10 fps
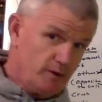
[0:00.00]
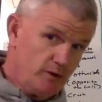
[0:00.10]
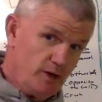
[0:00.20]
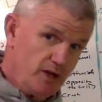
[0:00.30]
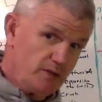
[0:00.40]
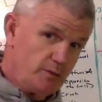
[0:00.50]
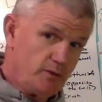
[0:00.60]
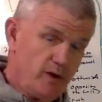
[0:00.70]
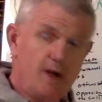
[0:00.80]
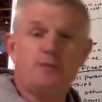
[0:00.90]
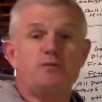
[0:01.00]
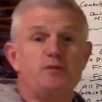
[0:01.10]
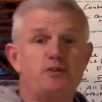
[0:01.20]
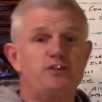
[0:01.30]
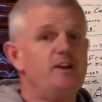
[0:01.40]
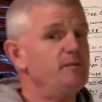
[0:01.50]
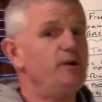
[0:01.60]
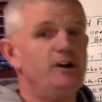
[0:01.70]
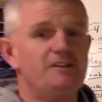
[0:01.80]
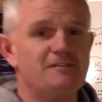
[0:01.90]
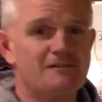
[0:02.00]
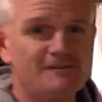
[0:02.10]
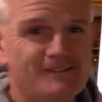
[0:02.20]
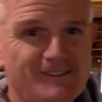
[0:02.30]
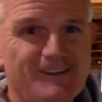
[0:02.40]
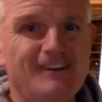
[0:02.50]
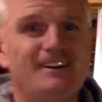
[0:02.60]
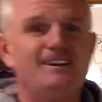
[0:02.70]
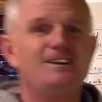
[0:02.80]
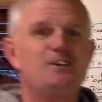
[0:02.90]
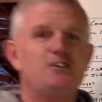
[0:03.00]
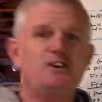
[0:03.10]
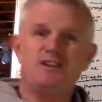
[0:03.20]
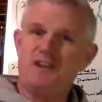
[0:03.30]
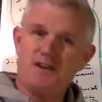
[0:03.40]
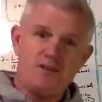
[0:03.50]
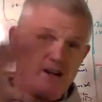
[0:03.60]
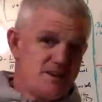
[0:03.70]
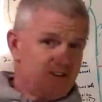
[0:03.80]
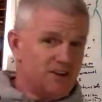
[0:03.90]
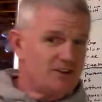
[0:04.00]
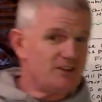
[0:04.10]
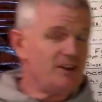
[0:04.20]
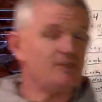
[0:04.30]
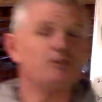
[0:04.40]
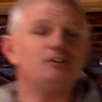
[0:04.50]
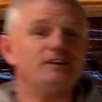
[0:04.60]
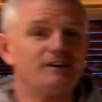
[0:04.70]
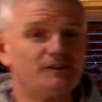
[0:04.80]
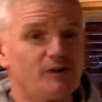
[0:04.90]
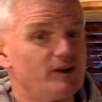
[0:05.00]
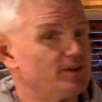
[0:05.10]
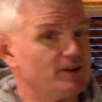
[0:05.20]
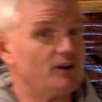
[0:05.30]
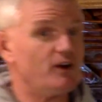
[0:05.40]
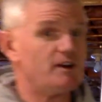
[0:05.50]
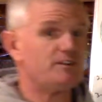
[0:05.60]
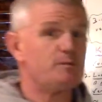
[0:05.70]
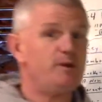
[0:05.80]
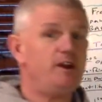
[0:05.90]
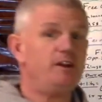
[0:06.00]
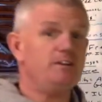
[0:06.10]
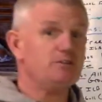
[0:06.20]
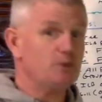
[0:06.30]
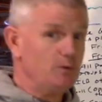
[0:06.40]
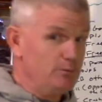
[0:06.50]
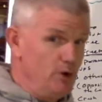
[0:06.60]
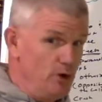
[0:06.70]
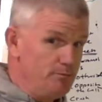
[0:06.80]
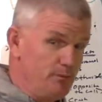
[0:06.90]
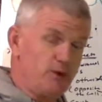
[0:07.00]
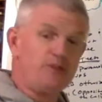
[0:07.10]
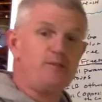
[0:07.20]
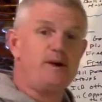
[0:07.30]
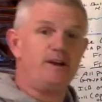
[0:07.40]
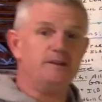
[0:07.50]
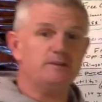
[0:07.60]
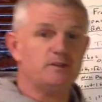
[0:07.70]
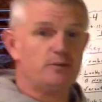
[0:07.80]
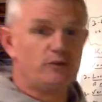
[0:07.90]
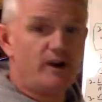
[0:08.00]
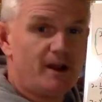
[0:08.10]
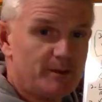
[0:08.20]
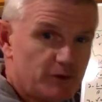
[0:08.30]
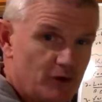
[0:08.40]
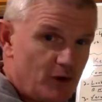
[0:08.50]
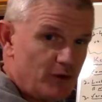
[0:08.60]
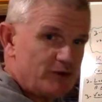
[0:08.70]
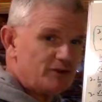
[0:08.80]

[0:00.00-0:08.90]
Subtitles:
non-subscribers. Push that button. All right, then you have access to everything. All right, doesn't cost a penny. So push the button. Subscribers know this